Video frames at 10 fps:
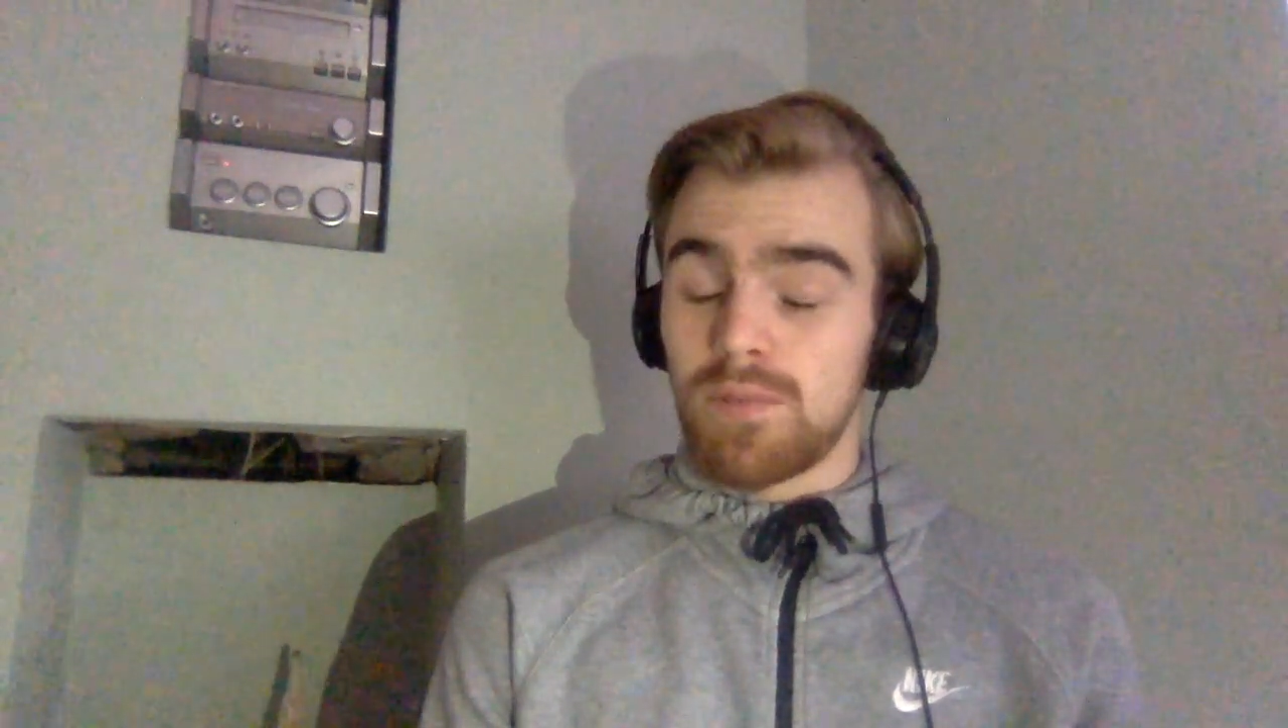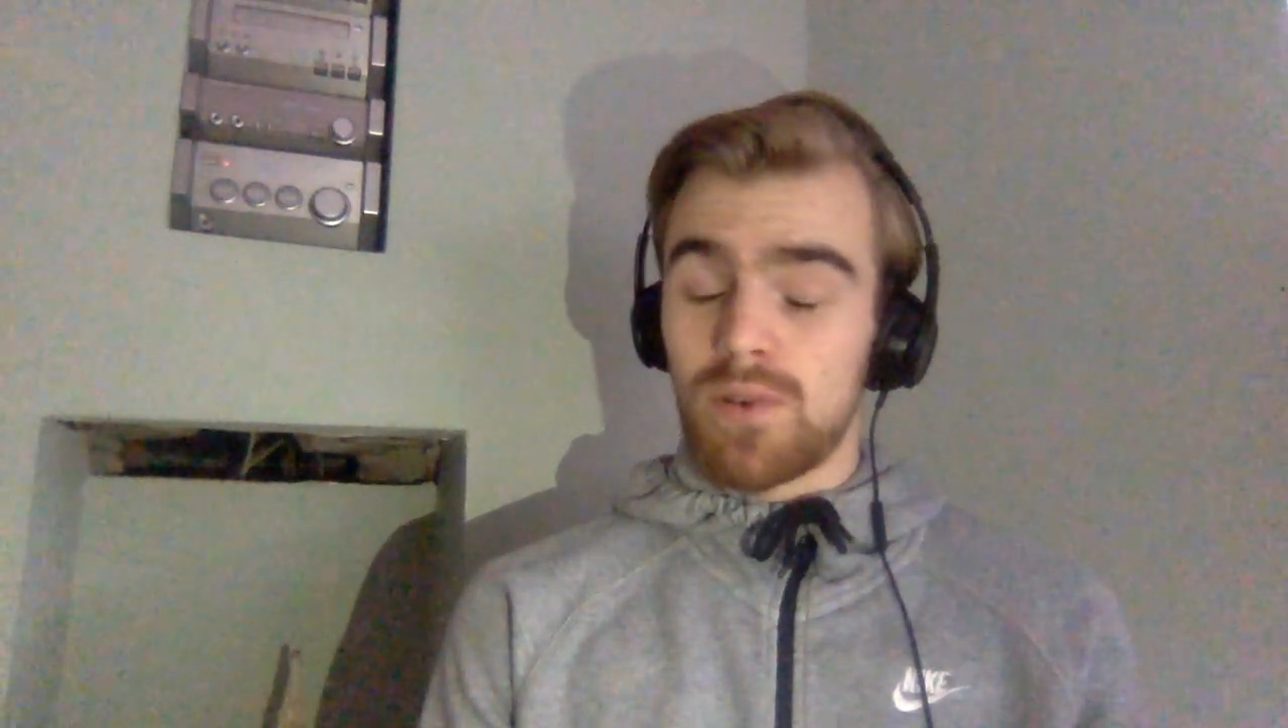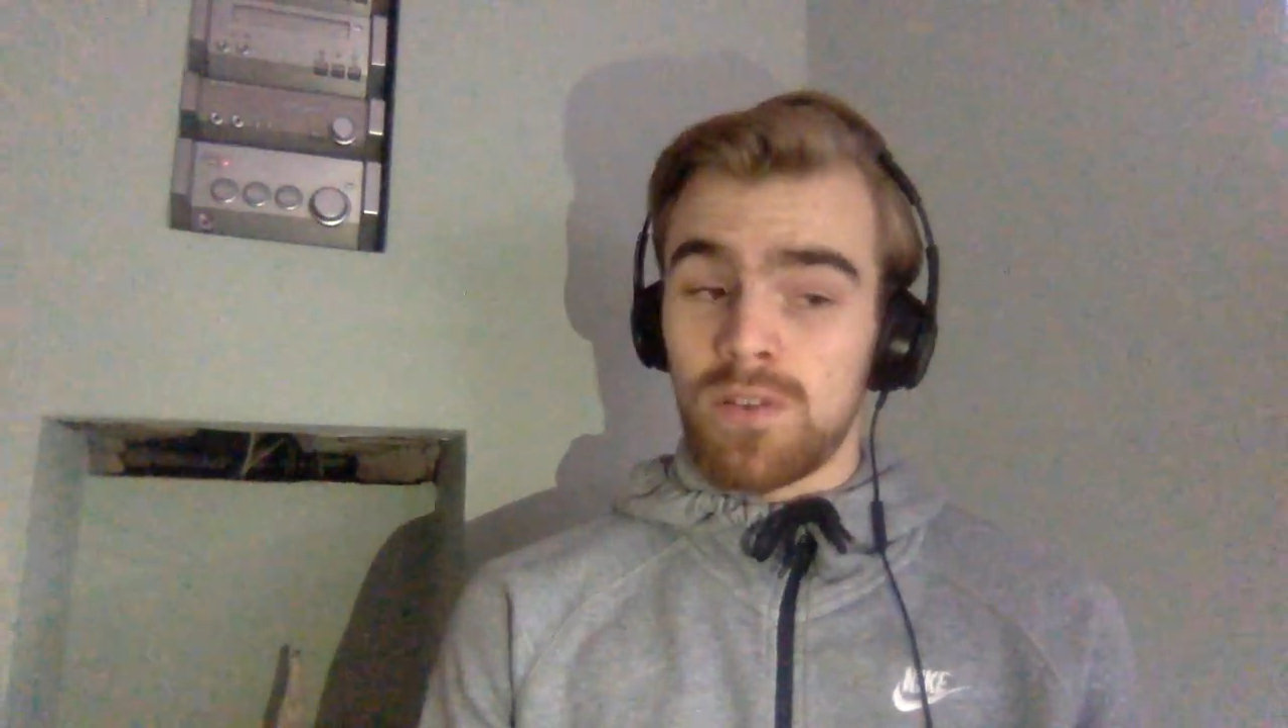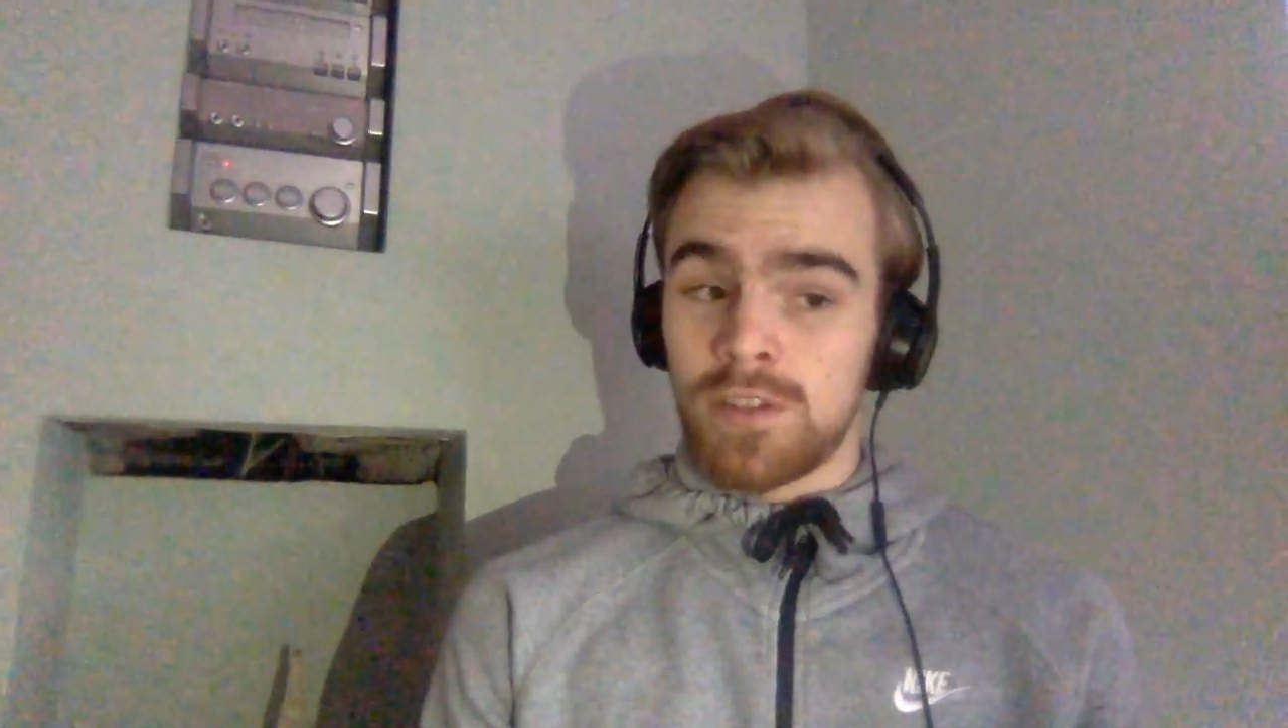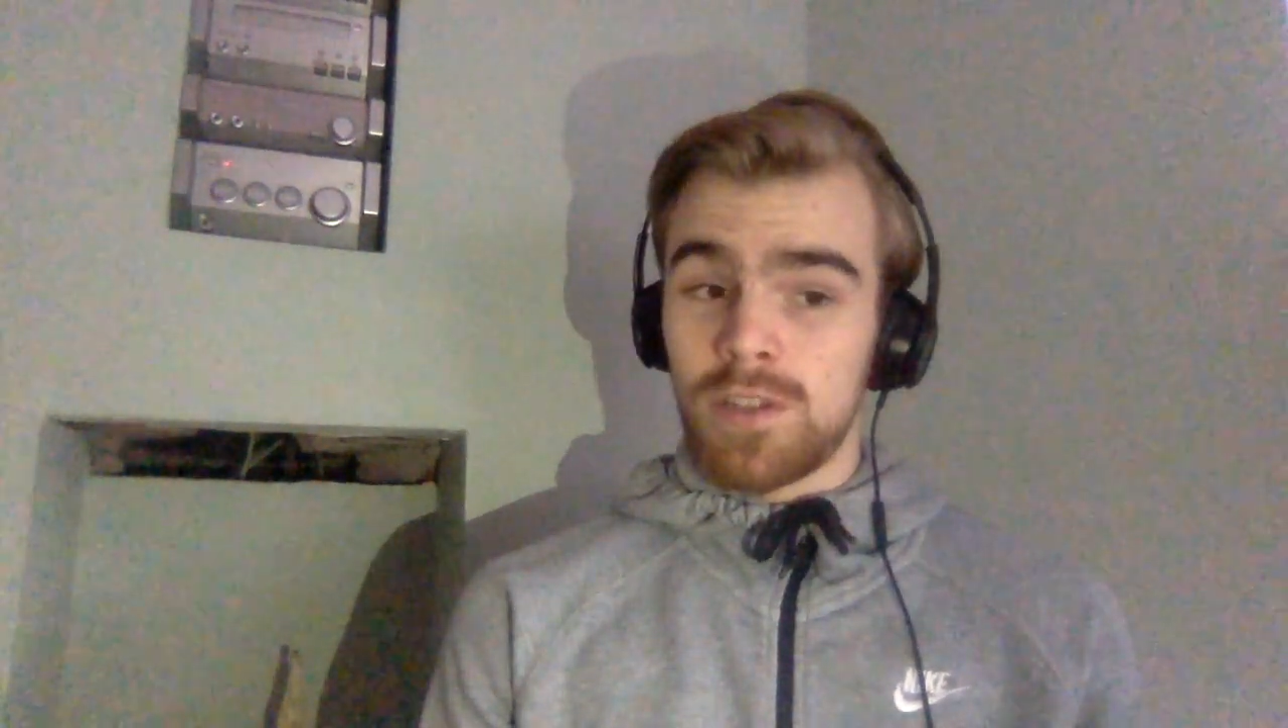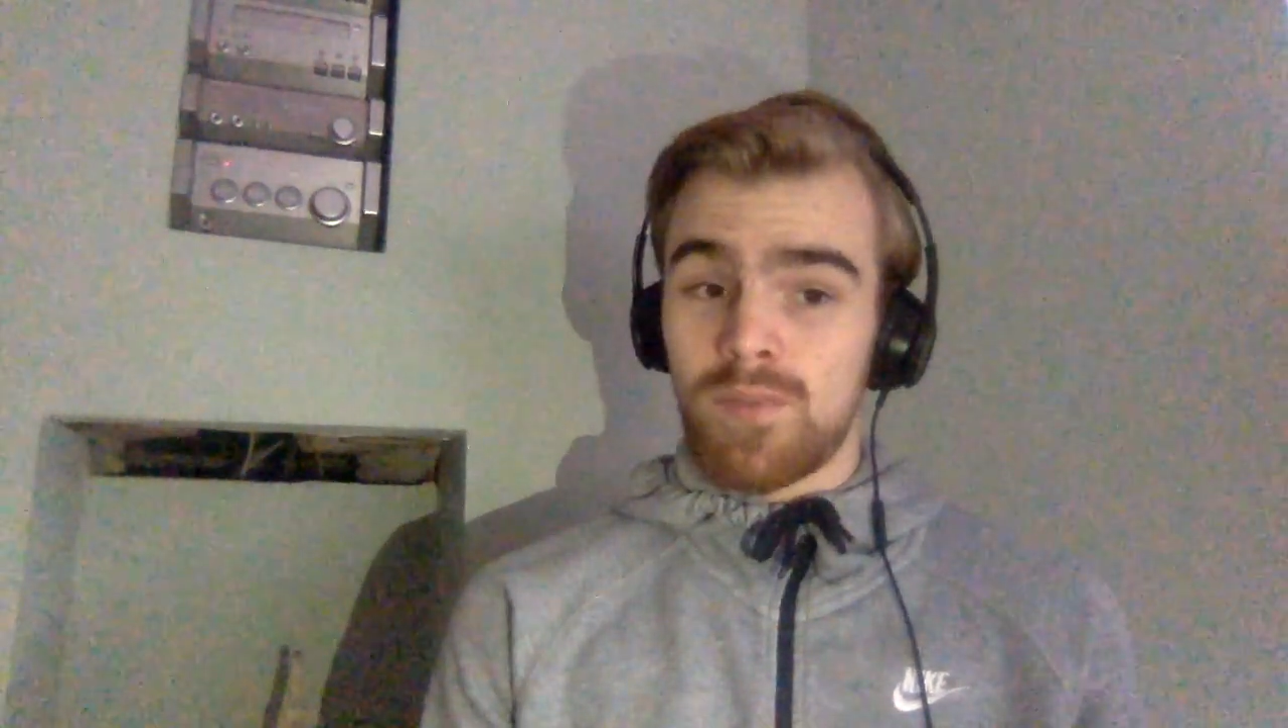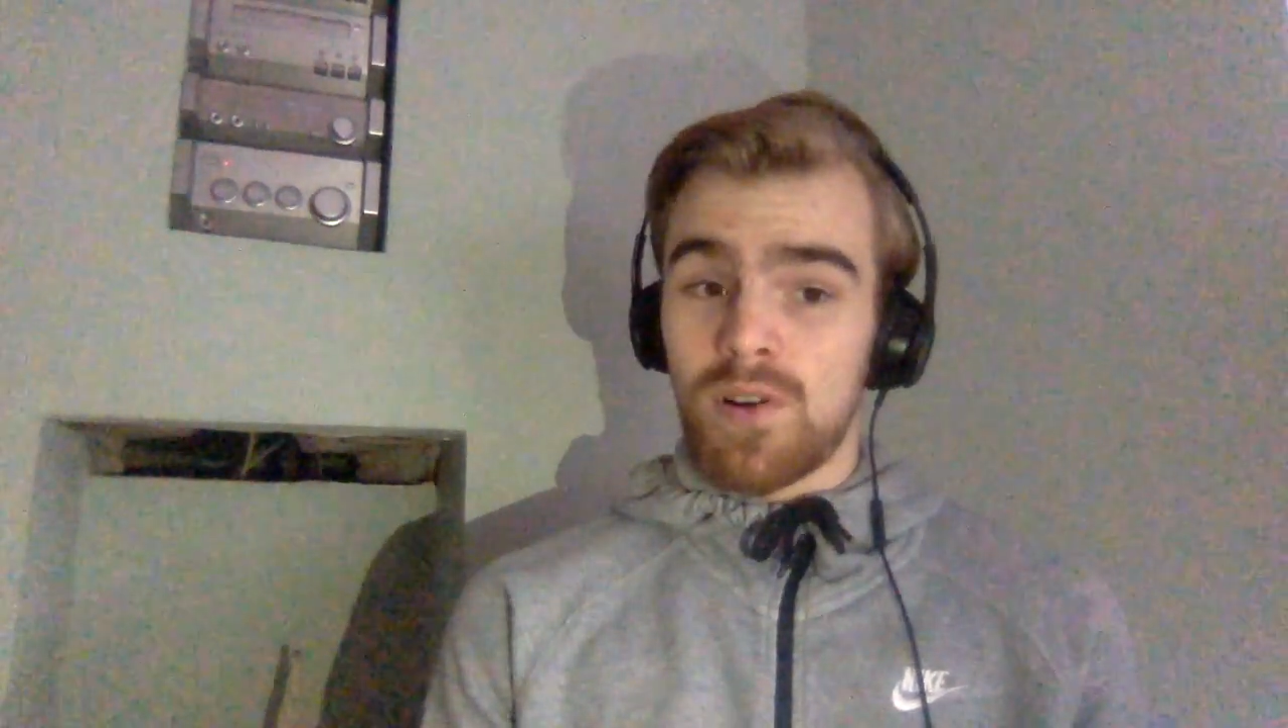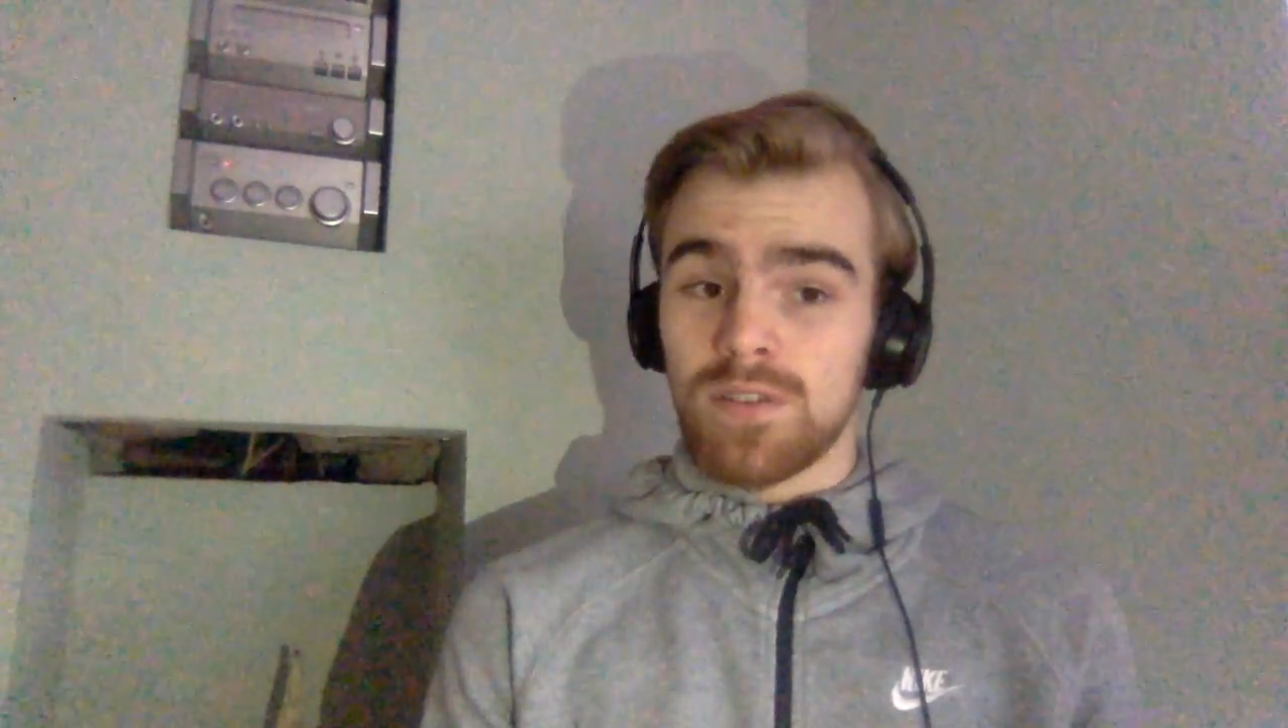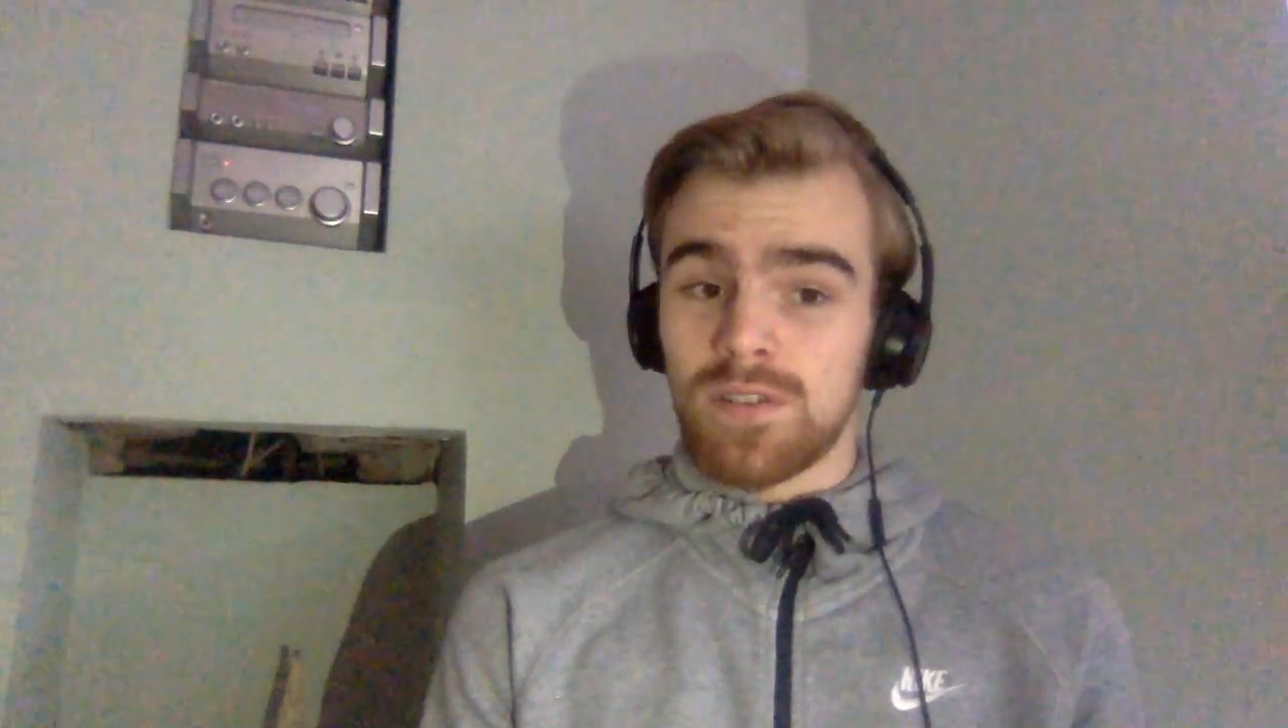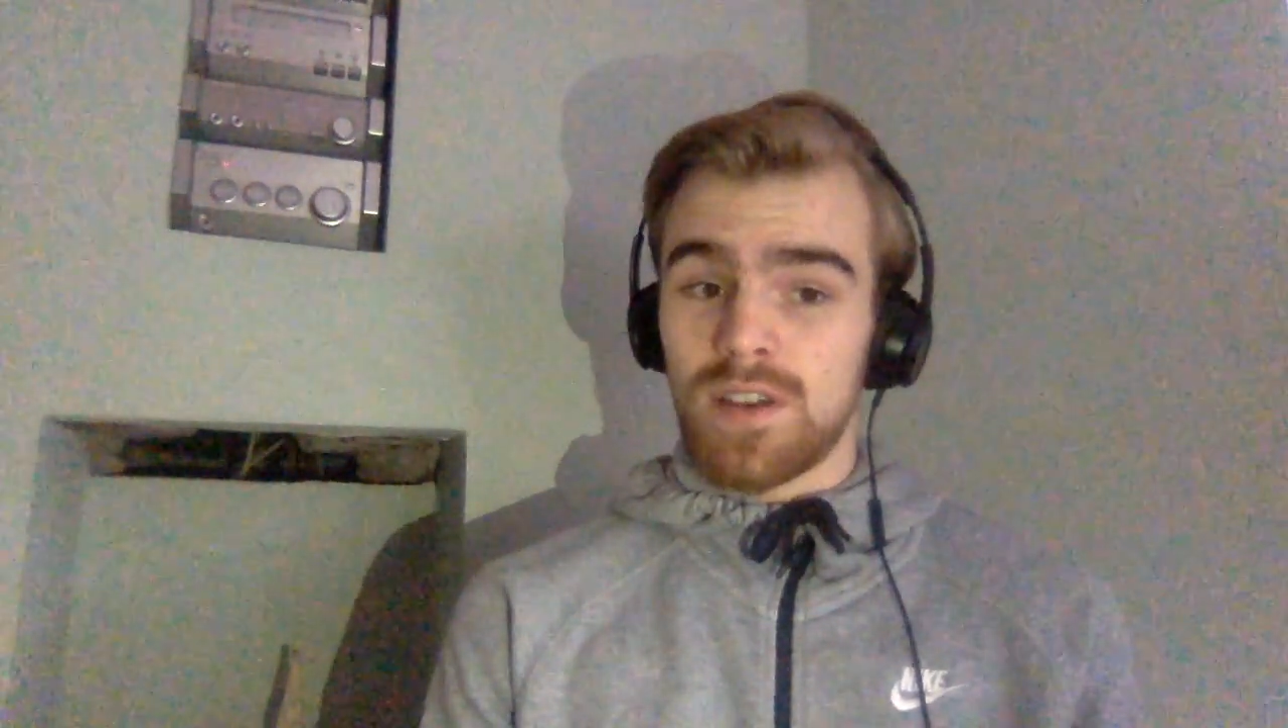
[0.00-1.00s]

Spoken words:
ball into the box,